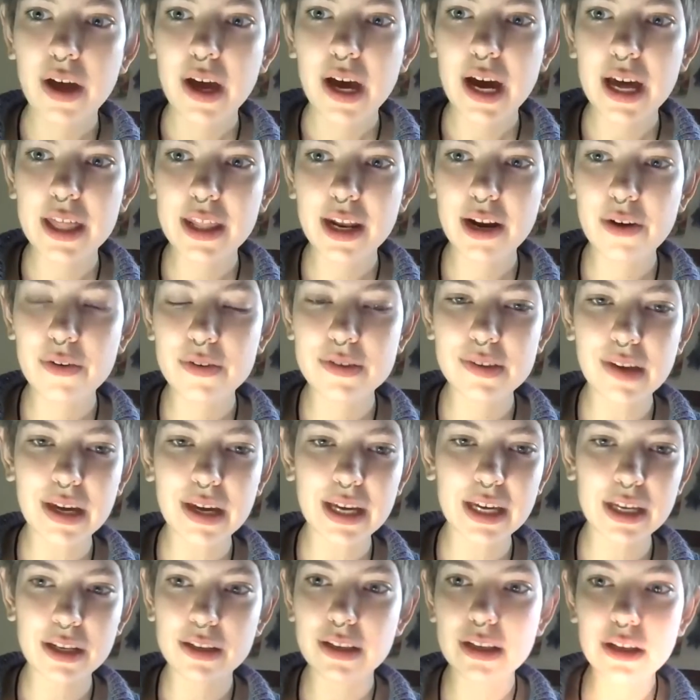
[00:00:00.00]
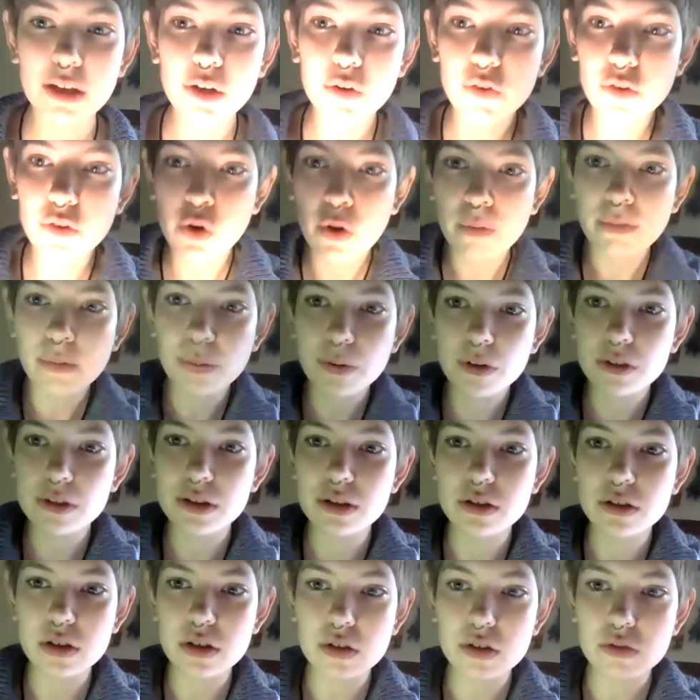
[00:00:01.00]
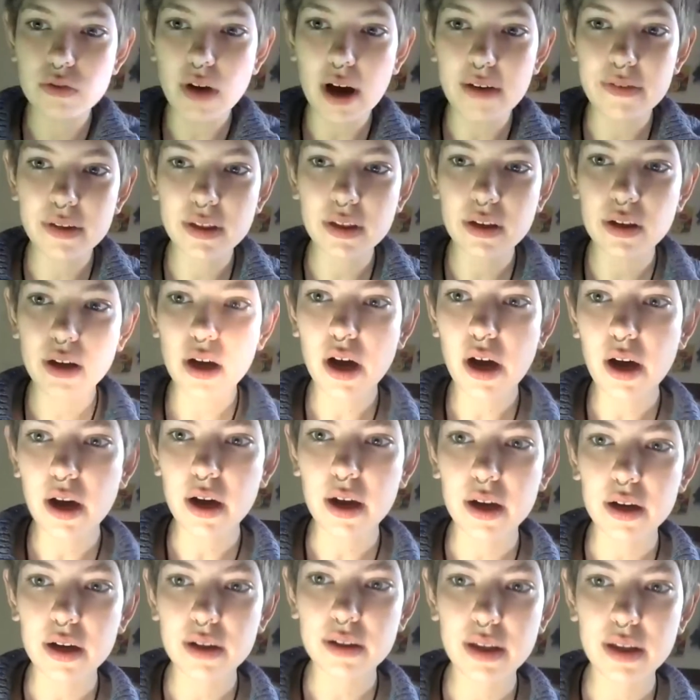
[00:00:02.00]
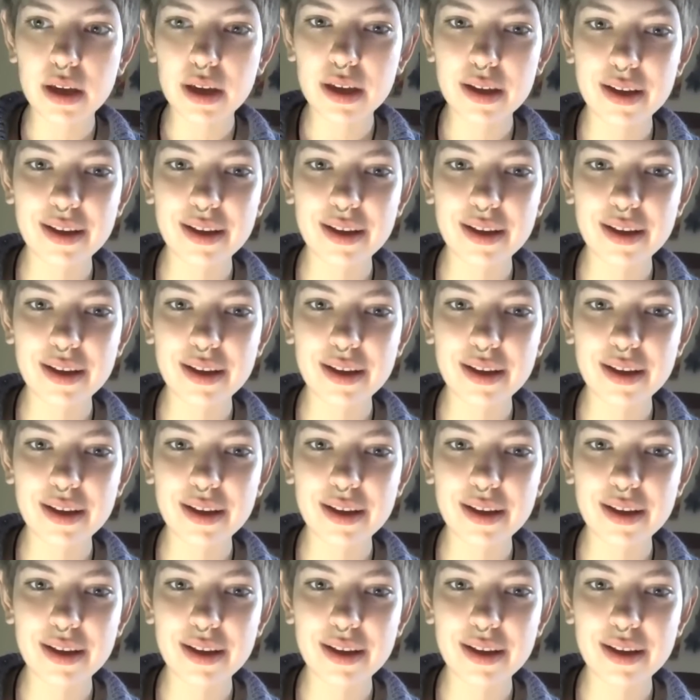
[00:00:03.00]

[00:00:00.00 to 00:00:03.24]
And then I was like, you know, a normal person is just driving their car, like,